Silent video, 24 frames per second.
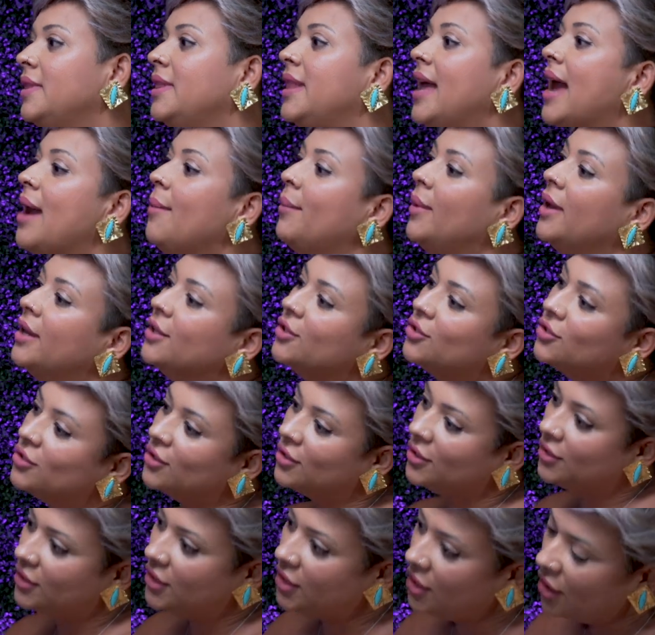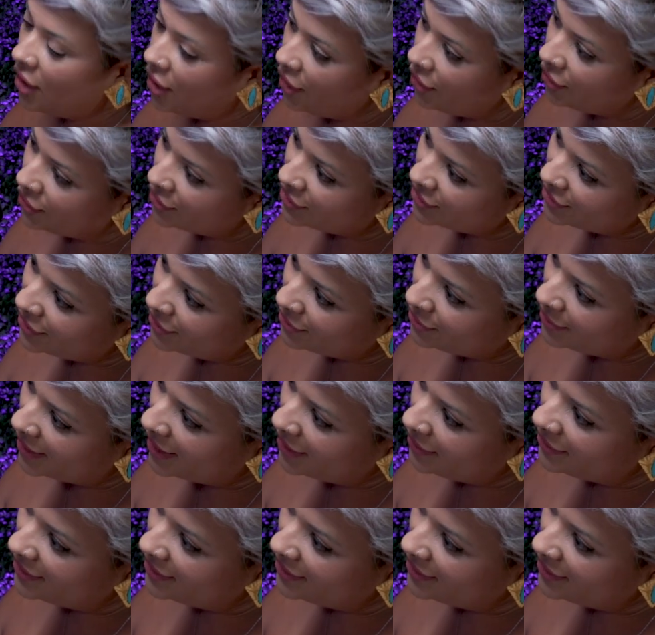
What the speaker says: damage the others around.